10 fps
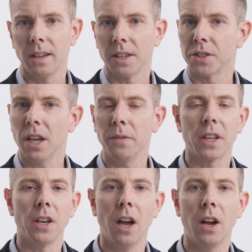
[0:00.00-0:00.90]
A server
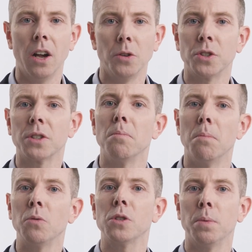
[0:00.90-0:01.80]
can host
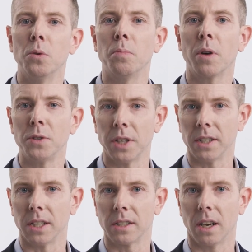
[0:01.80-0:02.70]
multiple
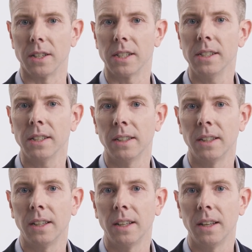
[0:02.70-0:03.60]
processing slices,
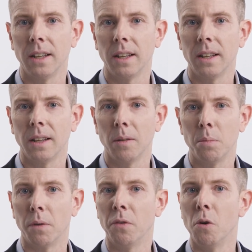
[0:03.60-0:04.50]

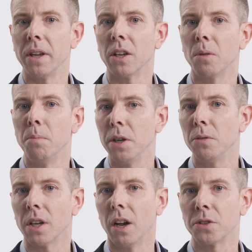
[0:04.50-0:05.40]
performing
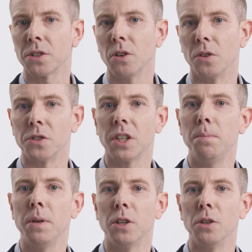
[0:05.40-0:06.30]
compute tasks on
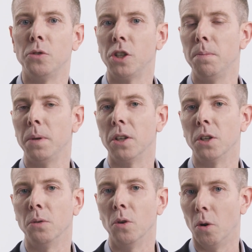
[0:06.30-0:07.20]
CPU,
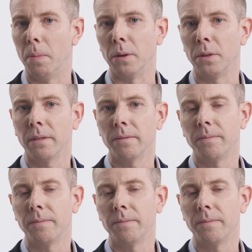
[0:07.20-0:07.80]
GPU, or both.